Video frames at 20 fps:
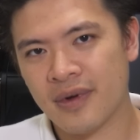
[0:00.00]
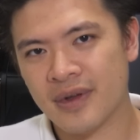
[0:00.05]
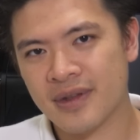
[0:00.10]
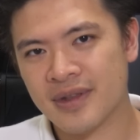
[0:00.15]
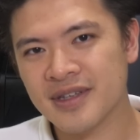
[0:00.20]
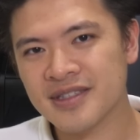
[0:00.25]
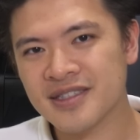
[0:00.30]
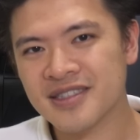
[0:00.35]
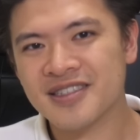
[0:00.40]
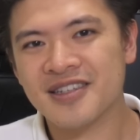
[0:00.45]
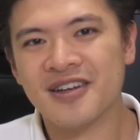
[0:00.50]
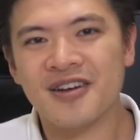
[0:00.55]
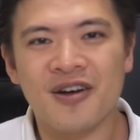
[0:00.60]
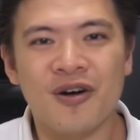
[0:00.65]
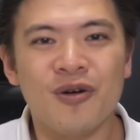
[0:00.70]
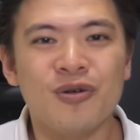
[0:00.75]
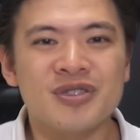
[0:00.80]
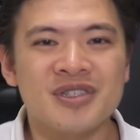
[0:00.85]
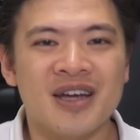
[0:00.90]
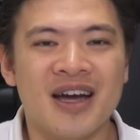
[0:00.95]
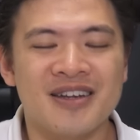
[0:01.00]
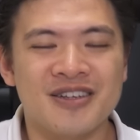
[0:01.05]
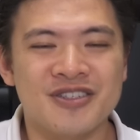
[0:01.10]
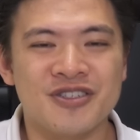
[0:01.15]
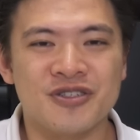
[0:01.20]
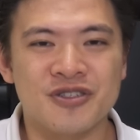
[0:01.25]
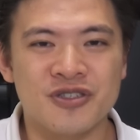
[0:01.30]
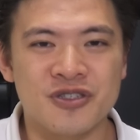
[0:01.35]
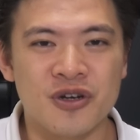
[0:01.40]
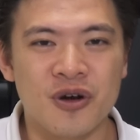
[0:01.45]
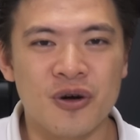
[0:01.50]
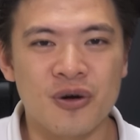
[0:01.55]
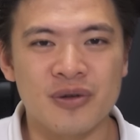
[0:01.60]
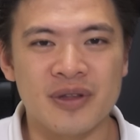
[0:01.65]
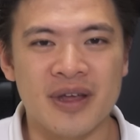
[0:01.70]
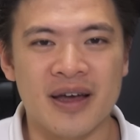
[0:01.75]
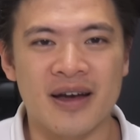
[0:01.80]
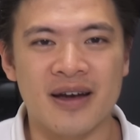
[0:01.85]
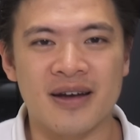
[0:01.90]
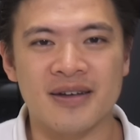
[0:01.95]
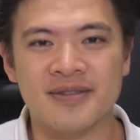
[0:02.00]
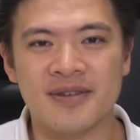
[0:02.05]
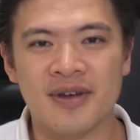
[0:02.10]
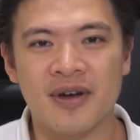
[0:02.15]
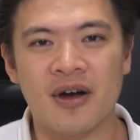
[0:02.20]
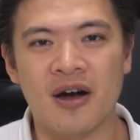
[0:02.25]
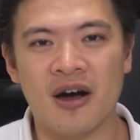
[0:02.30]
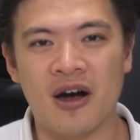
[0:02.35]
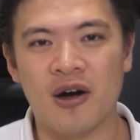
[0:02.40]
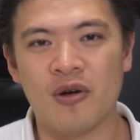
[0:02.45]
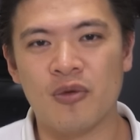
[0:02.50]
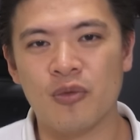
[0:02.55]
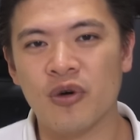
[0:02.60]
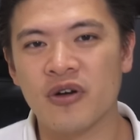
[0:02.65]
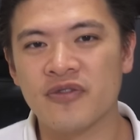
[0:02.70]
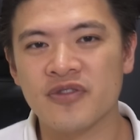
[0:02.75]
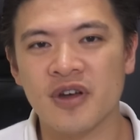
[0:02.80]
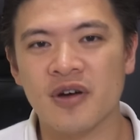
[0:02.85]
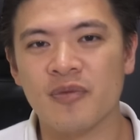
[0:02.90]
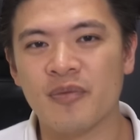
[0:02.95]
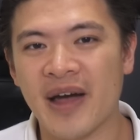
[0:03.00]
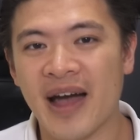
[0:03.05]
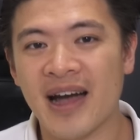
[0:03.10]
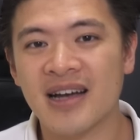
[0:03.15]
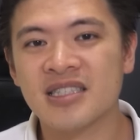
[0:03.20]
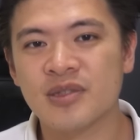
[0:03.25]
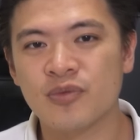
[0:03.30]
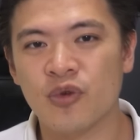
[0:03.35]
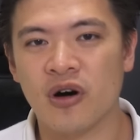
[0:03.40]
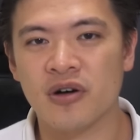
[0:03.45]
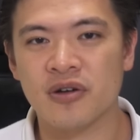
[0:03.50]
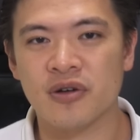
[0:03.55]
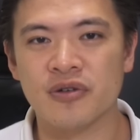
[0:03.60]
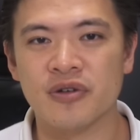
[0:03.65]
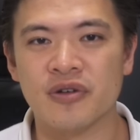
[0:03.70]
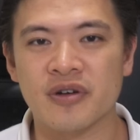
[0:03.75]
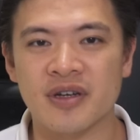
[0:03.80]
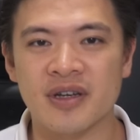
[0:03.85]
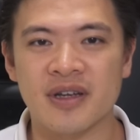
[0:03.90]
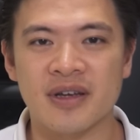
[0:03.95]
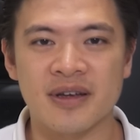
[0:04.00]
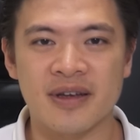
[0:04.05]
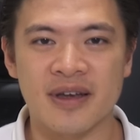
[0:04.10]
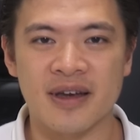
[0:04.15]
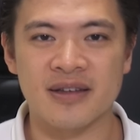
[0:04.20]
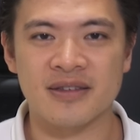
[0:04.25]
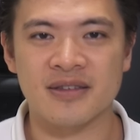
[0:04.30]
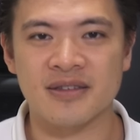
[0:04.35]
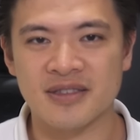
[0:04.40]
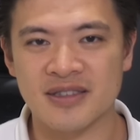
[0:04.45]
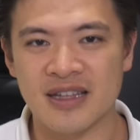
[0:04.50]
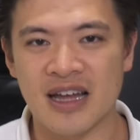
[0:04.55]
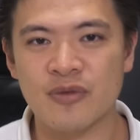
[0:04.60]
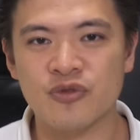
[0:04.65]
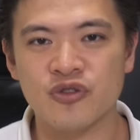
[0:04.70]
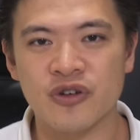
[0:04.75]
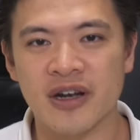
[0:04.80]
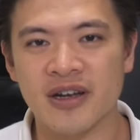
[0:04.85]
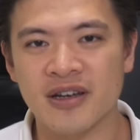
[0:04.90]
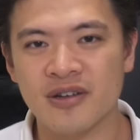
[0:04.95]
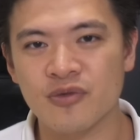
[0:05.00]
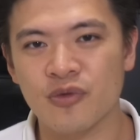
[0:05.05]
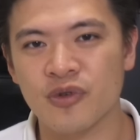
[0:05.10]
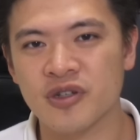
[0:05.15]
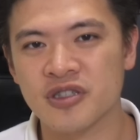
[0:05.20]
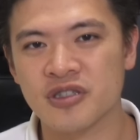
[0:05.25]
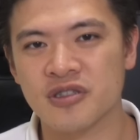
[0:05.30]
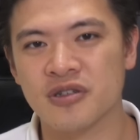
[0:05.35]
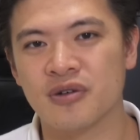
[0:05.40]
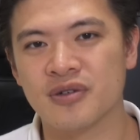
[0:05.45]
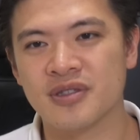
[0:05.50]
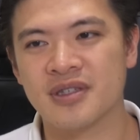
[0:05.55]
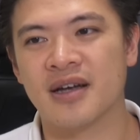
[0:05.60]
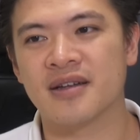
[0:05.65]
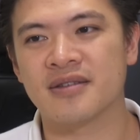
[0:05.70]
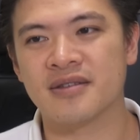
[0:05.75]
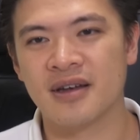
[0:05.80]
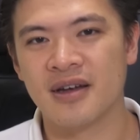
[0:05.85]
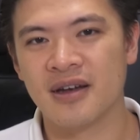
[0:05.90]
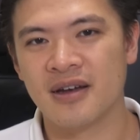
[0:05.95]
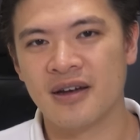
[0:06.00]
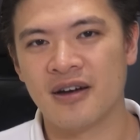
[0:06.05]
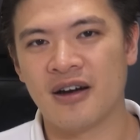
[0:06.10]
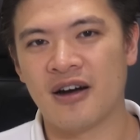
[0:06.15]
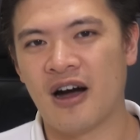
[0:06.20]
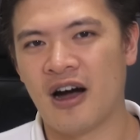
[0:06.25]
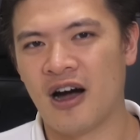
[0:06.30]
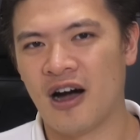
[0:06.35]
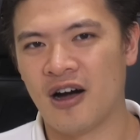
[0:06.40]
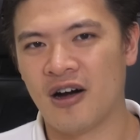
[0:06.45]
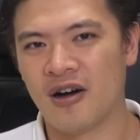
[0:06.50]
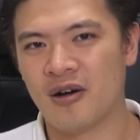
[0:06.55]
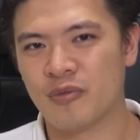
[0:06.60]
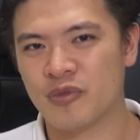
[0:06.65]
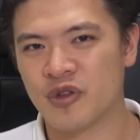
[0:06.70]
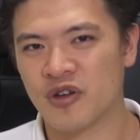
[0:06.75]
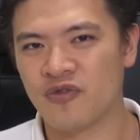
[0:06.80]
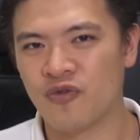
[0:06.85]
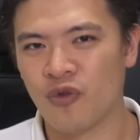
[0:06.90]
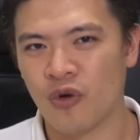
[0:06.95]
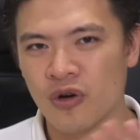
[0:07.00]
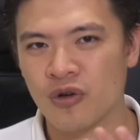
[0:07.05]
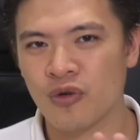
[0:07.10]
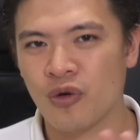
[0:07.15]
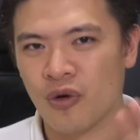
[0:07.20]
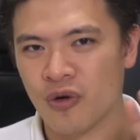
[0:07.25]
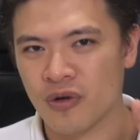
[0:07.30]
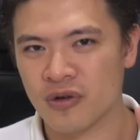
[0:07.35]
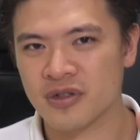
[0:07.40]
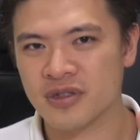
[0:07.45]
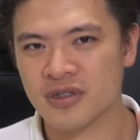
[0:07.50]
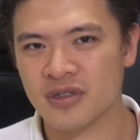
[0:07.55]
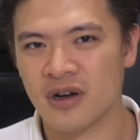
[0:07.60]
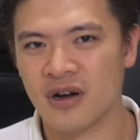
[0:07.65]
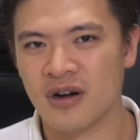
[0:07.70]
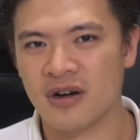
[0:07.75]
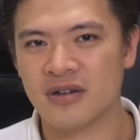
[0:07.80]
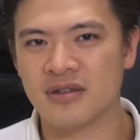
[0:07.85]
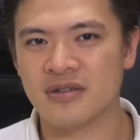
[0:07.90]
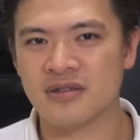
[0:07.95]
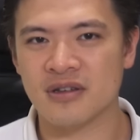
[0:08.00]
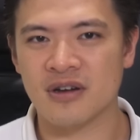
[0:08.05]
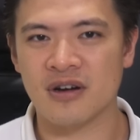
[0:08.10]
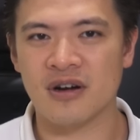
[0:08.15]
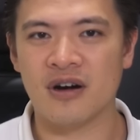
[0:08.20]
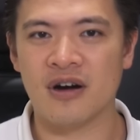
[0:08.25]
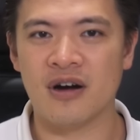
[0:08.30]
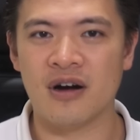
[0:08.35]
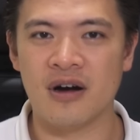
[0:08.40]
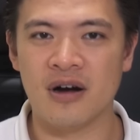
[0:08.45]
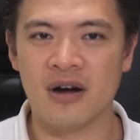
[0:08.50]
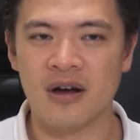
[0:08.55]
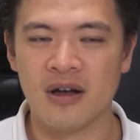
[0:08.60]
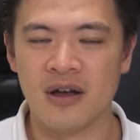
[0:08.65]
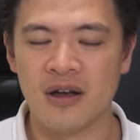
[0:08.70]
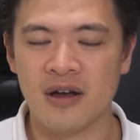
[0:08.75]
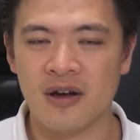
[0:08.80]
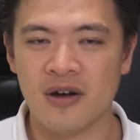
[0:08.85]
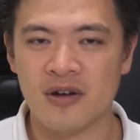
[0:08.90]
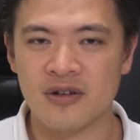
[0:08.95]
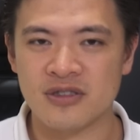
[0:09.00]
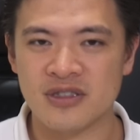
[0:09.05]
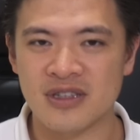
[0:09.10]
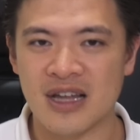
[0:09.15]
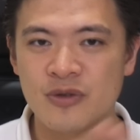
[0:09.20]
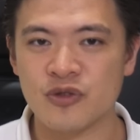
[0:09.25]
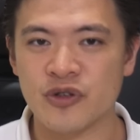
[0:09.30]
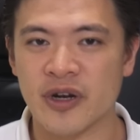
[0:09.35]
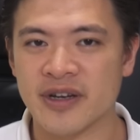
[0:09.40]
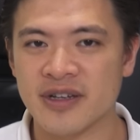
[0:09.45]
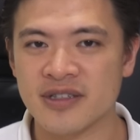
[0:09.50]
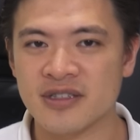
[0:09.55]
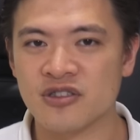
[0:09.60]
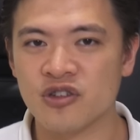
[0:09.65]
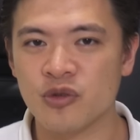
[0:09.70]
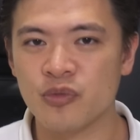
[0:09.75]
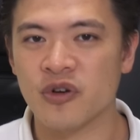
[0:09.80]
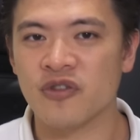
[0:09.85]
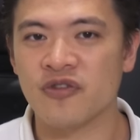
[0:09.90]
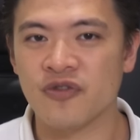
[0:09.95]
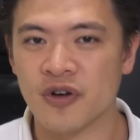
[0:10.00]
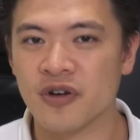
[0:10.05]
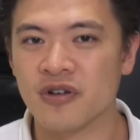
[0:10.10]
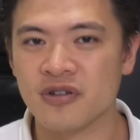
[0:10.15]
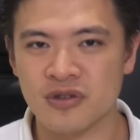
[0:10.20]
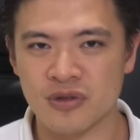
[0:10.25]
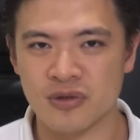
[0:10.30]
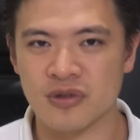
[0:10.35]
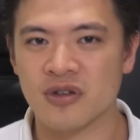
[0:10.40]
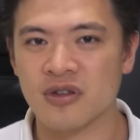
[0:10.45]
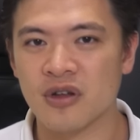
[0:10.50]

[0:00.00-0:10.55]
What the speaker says: this goes to show that with the Max model, you're going to get the Snapdragon, which shows that the 4 cores on the Snapdragon is still preferred to the